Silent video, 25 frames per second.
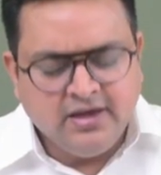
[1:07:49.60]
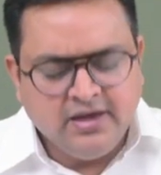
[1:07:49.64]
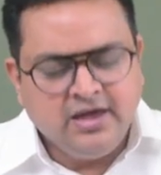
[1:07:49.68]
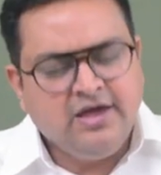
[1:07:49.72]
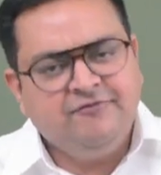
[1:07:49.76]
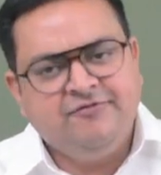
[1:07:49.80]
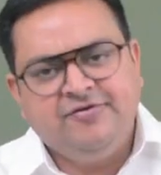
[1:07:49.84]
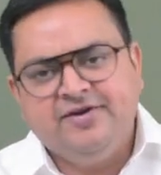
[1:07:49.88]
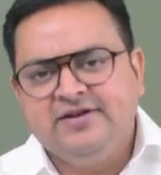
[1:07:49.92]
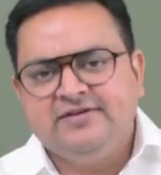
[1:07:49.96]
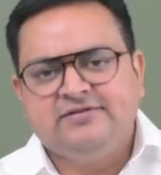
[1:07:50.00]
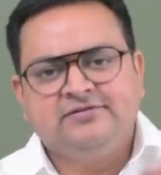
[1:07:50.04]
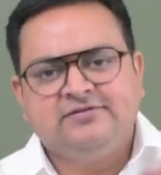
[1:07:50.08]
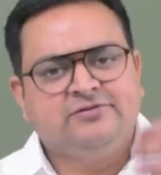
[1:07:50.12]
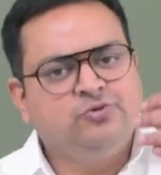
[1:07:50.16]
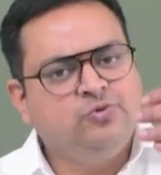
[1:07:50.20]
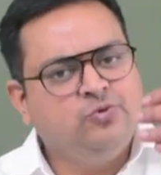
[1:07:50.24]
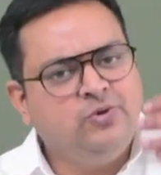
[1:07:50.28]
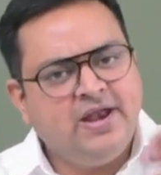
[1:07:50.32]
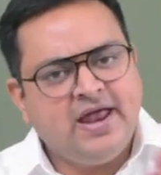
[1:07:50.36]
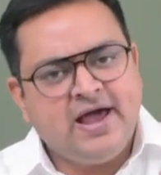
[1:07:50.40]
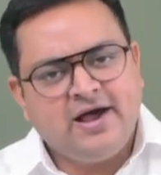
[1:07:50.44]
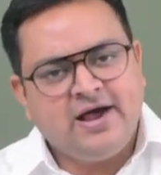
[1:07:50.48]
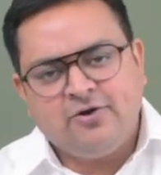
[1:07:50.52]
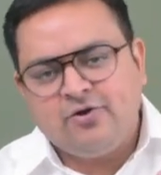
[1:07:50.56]
If it is 2
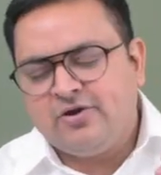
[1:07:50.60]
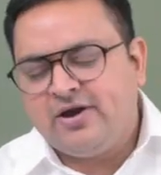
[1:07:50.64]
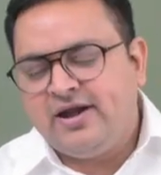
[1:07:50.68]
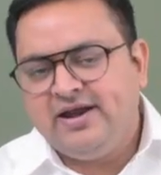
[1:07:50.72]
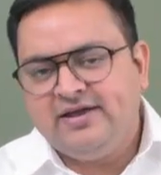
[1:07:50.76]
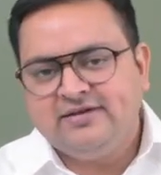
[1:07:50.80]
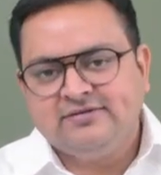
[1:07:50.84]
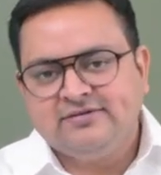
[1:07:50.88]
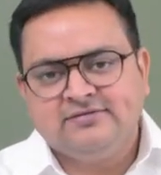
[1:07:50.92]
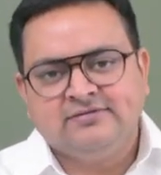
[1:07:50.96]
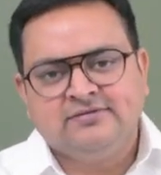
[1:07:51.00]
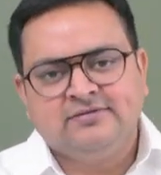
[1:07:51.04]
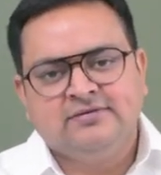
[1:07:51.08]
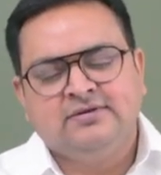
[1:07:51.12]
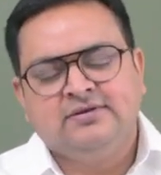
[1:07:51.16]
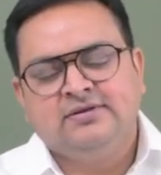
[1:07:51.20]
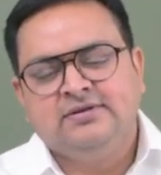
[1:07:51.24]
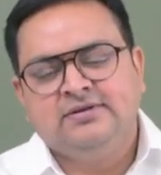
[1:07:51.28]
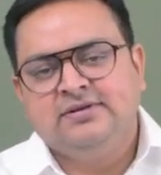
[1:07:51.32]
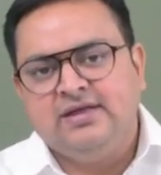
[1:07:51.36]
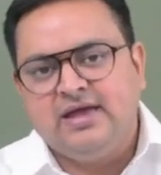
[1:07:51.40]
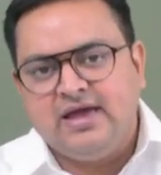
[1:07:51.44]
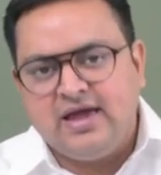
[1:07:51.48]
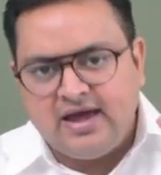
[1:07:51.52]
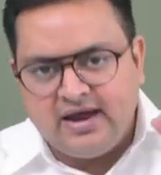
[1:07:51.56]
lakh or less,
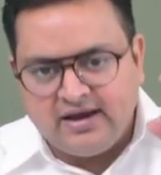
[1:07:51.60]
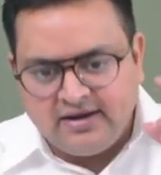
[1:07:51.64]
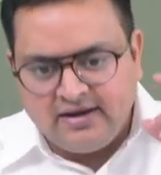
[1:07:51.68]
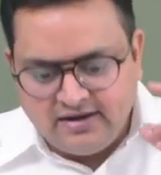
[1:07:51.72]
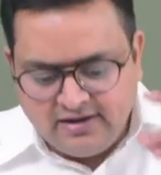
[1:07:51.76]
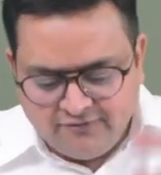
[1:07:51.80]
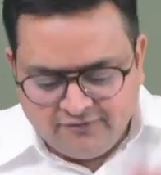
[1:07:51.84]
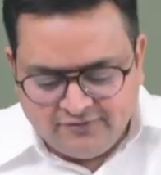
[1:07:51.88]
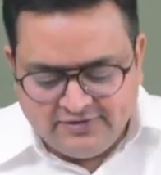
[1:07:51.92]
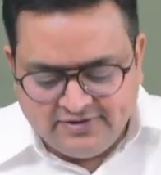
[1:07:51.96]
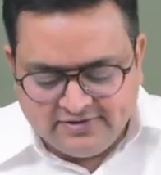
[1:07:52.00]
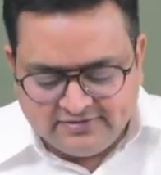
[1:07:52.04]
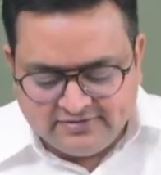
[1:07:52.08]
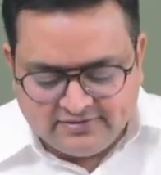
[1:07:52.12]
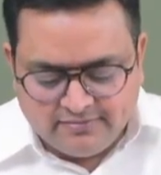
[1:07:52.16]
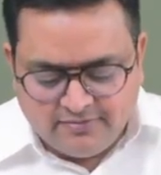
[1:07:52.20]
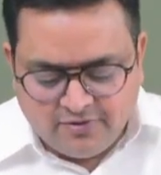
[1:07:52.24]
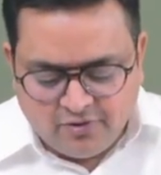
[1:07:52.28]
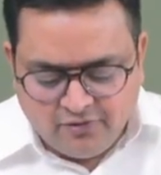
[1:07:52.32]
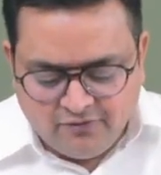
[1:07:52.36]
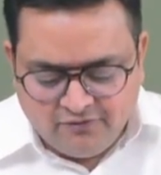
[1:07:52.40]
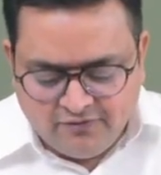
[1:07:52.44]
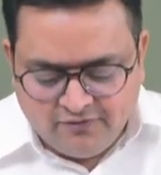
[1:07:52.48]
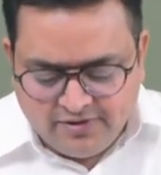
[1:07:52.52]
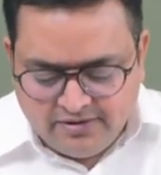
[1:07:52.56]
and if this
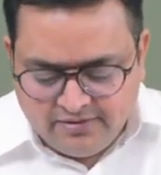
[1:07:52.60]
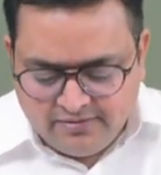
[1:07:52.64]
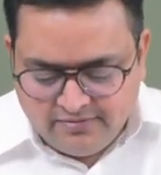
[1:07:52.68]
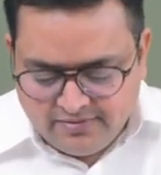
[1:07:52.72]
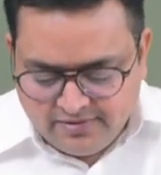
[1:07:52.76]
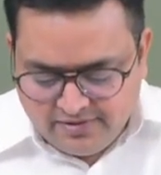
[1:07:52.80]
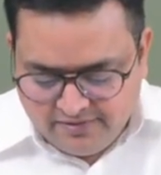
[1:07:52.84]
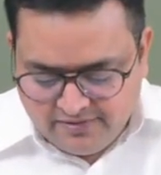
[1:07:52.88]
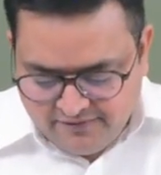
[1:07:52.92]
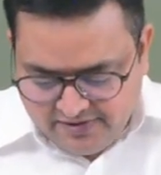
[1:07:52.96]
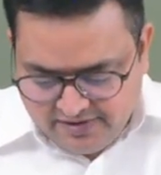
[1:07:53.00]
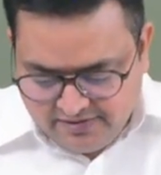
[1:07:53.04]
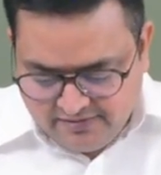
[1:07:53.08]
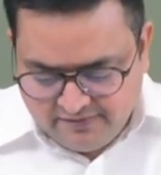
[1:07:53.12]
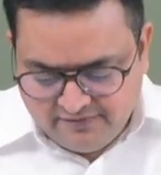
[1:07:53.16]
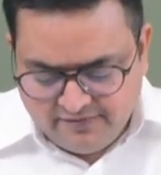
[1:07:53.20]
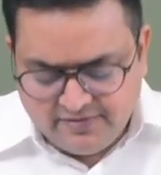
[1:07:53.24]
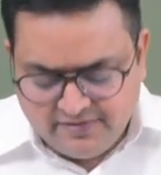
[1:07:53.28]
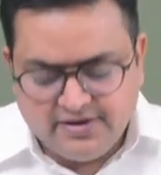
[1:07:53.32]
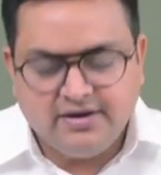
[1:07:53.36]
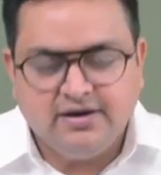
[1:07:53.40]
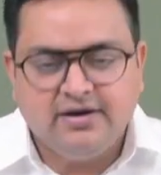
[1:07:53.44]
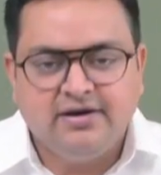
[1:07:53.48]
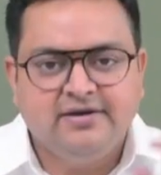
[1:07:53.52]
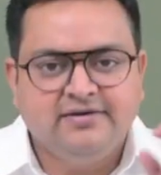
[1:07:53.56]
amount will
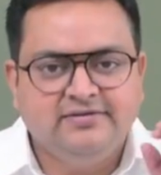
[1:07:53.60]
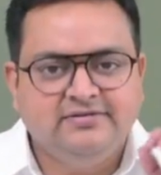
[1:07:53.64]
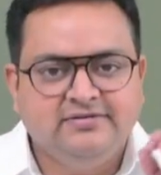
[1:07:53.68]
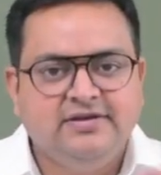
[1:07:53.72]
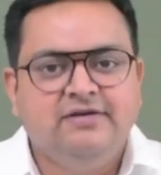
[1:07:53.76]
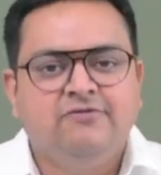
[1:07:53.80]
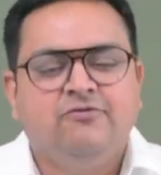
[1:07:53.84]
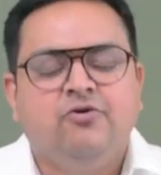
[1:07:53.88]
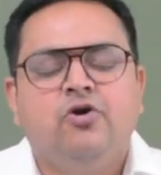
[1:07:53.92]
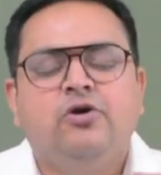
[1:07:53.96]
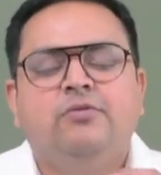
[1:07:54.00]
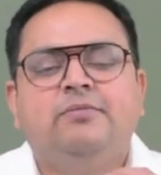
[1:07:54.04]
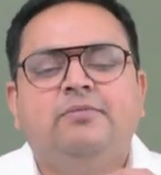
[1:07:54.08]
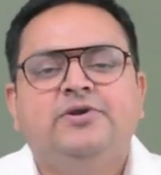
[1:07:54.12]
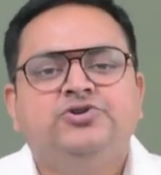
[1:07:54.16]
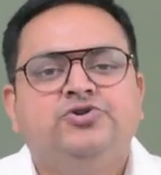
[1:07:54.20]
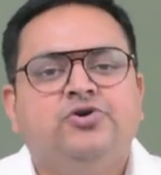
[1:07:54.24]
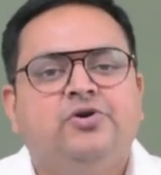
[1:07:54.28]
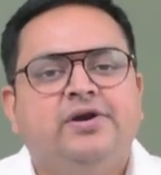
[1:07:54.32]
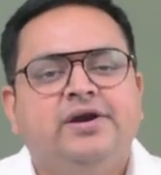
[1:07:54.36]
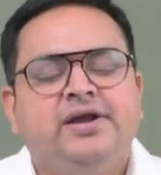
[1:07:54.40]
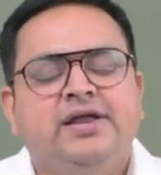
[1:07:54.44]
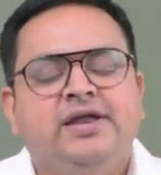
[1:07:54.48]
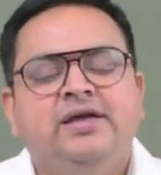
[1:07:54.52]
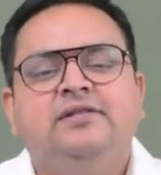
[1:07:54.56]
we'll receive on
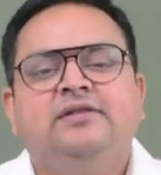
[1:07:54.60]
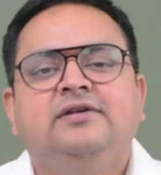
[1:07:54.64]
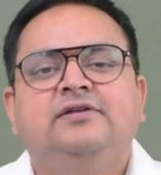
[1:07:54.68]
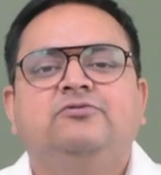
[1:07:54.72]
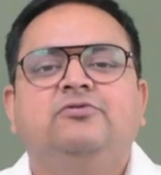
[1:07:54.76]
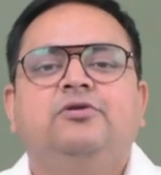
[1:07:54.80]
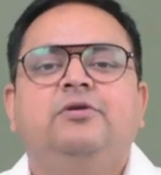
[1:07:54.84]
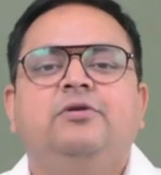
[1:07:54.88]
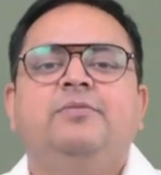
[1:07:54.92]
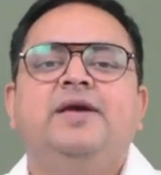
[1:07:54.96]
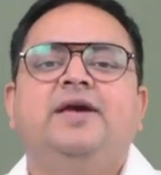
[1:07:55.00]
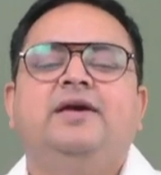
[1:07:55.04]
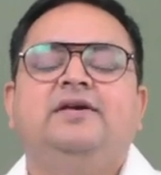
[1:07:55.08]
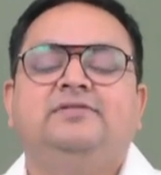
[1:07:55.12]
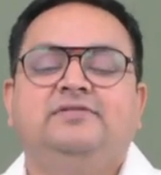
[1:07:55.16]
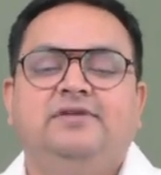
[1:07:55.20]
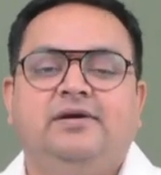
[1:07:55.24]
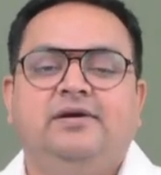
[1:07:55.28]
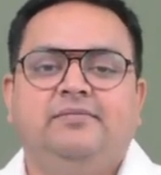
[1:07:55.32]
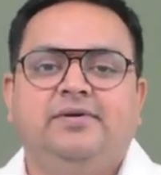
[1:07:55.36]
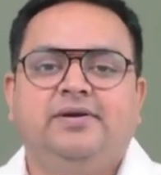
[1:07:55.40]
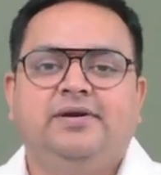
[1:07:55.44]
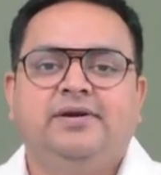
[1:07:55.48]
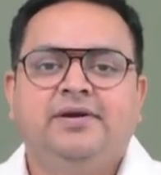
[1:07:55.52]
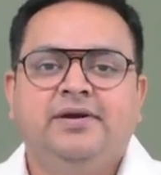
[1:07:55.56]
maturity, this will be
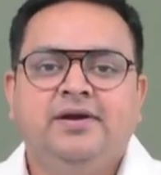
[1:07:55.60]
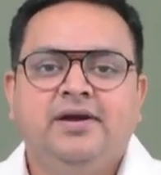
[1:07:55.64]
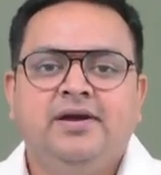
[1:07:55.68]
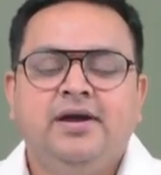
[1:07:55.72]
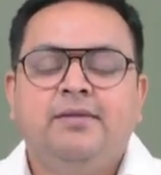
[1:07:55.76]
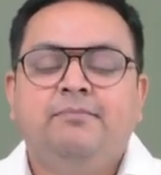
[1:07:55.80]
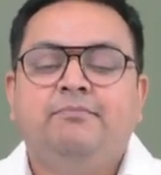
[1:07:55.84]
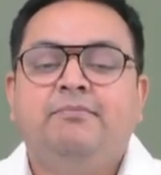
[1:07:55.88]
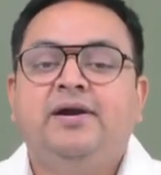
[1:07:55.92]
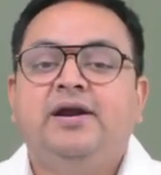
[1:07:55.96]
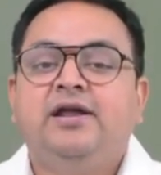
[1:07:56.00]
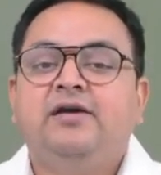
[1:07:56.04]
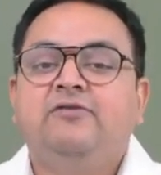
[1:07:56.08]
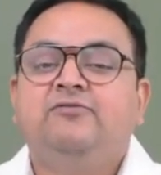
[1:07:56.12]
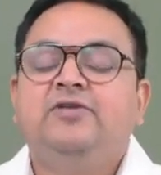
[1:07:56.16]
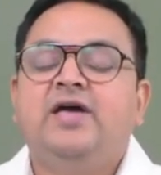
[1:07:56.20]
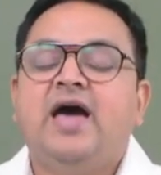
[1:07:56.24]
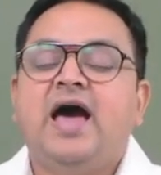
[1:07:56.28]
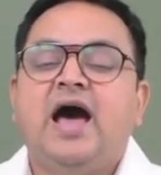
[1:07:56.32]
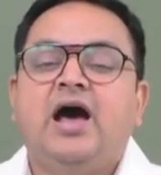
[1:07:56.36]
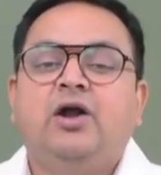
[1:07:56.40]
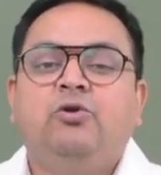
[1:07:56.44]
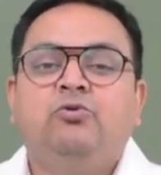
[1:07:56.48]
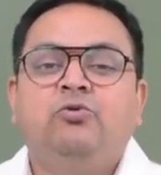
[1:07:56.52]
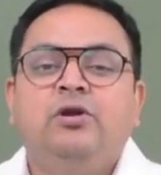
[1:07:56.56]
exempt. But if the
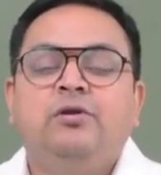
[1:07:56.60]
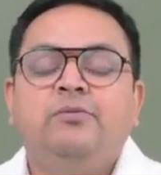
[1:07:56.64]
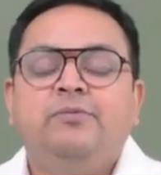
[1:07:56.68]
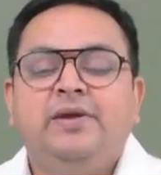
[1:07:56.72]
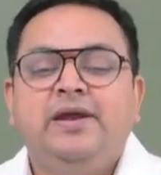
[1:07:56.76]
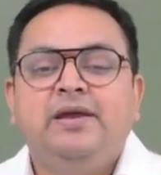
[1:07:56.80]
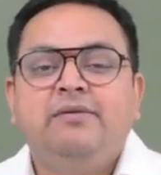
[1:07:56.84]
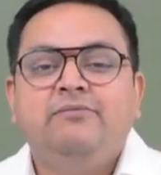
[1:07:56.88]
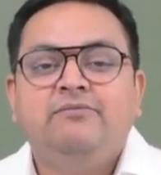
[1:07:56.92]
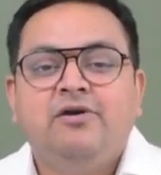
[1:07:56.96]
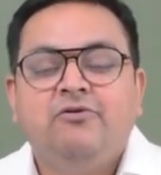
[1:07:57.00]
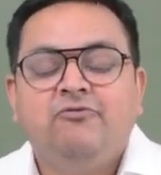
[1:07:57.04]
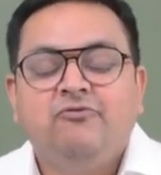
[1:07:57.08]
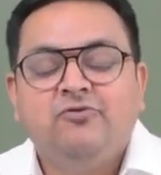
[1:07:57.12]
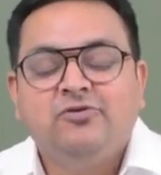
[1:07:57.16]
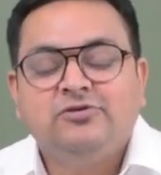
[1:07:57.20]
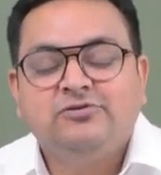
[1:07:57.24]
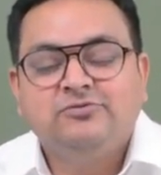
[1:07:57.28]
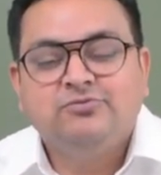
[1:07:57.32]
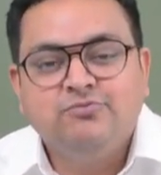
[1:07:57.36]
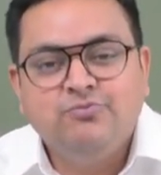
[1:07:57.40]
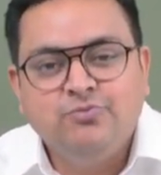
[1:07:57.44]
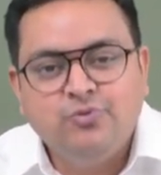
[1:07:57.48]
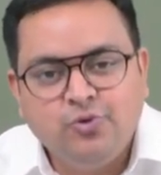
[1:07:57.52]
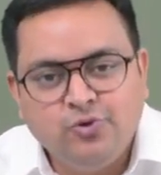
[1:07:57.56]
annual premium
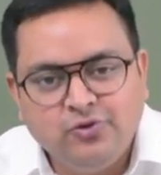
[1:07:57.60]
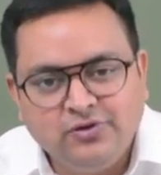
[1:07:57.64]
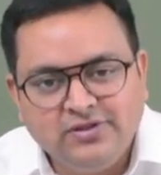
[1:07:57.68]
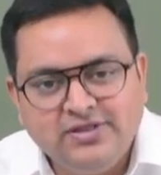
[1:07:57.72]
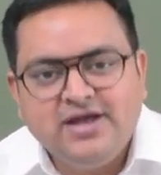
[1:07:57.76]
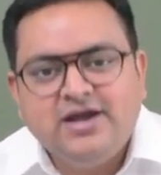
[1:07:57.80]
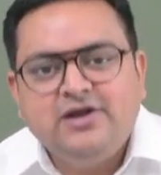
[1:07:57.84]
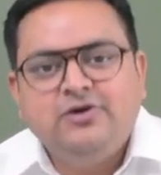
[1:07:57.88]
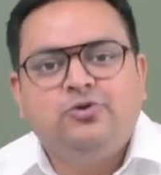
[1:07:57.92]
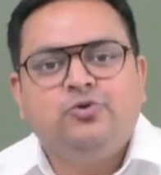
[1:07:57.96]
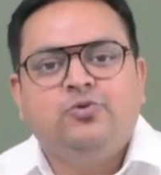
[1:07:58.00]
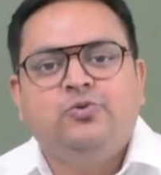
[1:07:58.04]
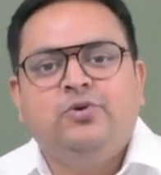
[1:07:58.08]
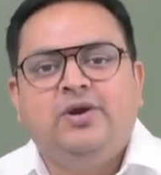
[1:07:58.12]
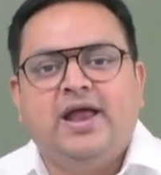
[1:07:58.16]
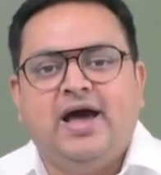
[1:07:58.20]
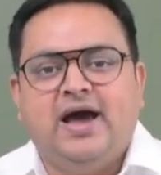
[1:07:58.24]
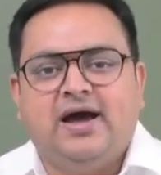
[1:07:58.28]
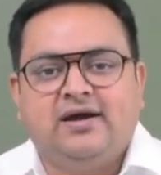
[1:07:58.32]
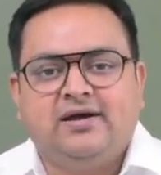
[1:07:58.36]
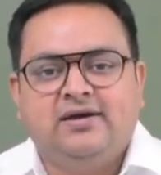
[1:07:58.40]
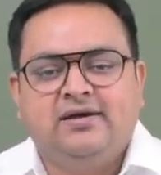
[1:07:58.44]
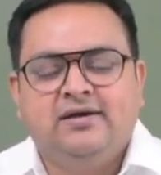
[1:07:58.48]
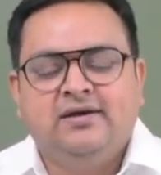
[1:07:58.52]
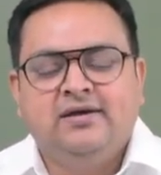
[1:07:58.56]
was more than 2
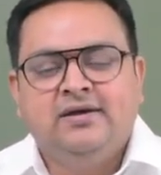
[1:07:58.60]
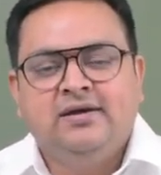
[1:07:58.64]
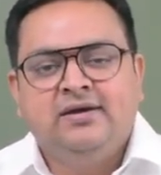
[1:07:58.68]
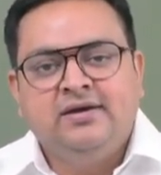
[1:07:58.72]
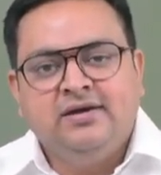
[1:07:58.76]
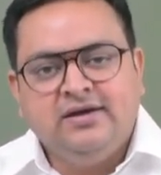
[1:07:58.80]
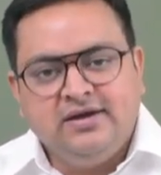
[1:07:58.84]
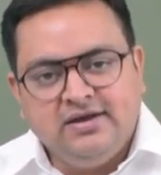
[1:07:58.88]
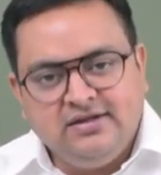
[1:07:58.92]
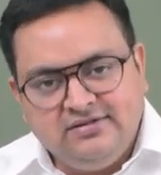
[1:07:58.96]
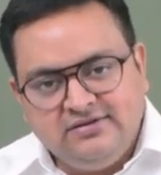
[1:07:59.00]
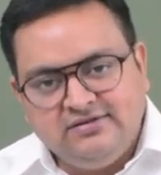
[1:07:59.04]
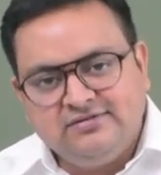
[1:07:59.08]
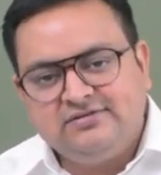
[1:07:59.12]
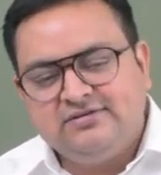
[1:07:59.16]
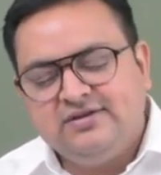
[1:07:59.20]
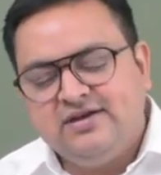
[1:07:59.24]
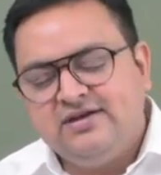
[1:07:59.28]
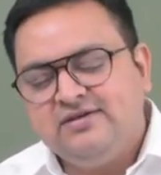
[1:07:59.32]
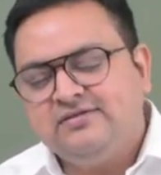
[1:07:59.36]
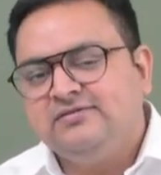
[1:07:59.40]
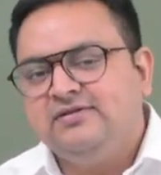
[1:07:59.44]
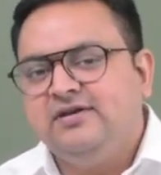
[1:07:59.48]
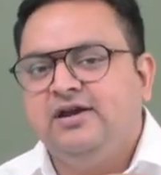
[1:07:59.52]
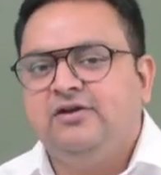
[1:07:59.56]
lakh, in this
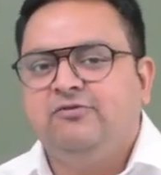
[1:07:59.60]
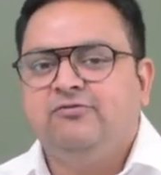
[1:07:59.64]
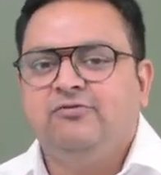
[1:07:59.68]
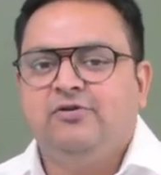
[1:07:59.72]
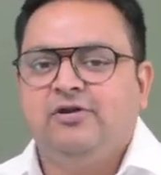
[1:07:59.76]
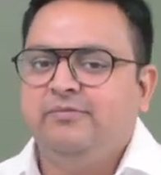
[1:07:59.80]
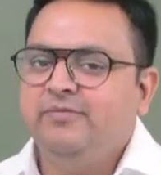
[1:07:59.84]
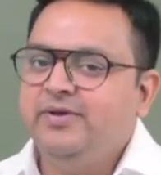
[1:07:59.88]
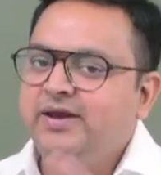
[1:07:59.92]
case, it will